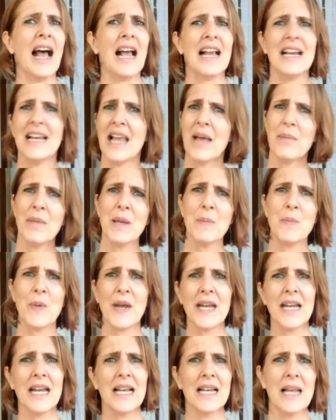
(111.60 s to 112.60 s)
let me
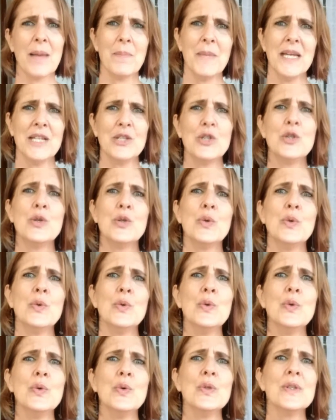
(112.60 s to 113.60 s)
bring it, let me
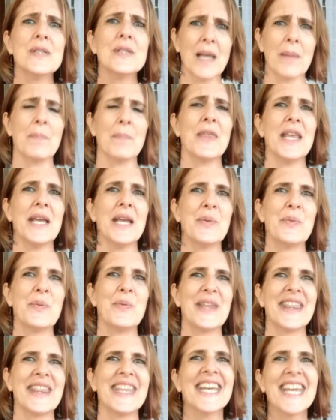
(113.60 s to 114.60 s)
do something
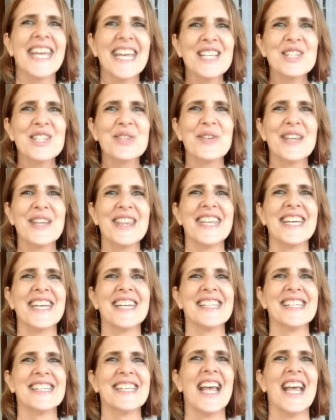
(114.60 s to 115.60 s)
with the kids with
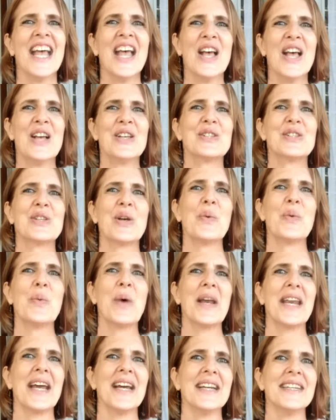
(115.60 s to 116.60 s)
this. So,
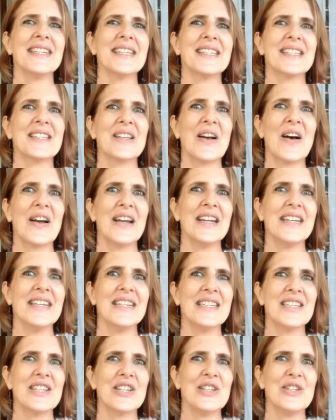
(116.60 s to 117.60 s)
what I
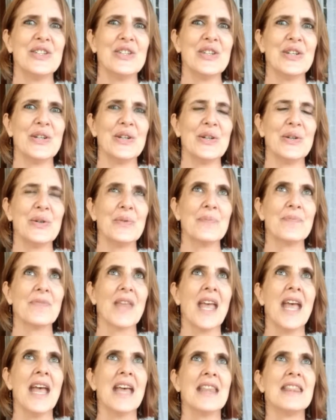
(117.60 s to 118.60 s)
decided to do,
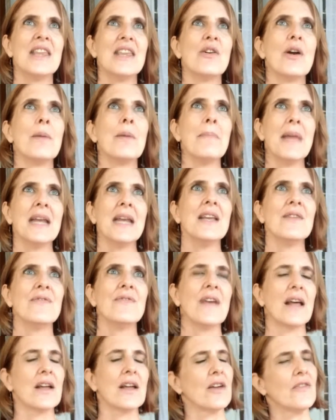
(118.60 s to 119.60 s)
there are many
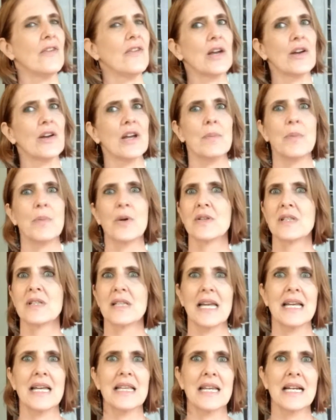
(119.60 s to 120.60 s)
va variables
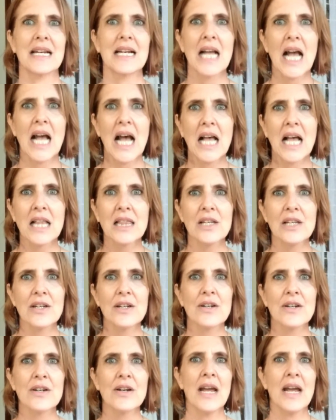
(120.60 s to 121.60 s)
like the
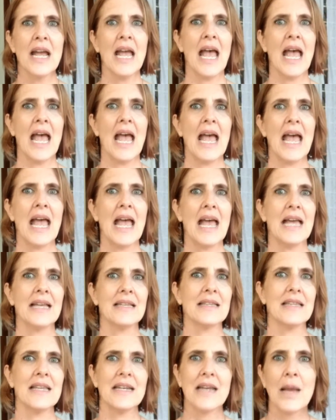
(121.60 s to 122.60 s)
color,
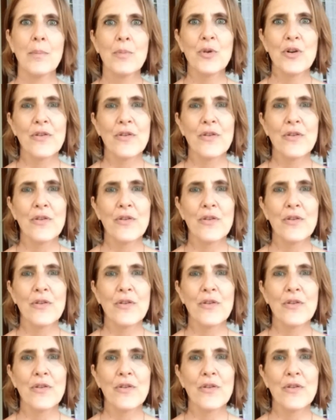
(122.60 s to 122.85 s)
and the number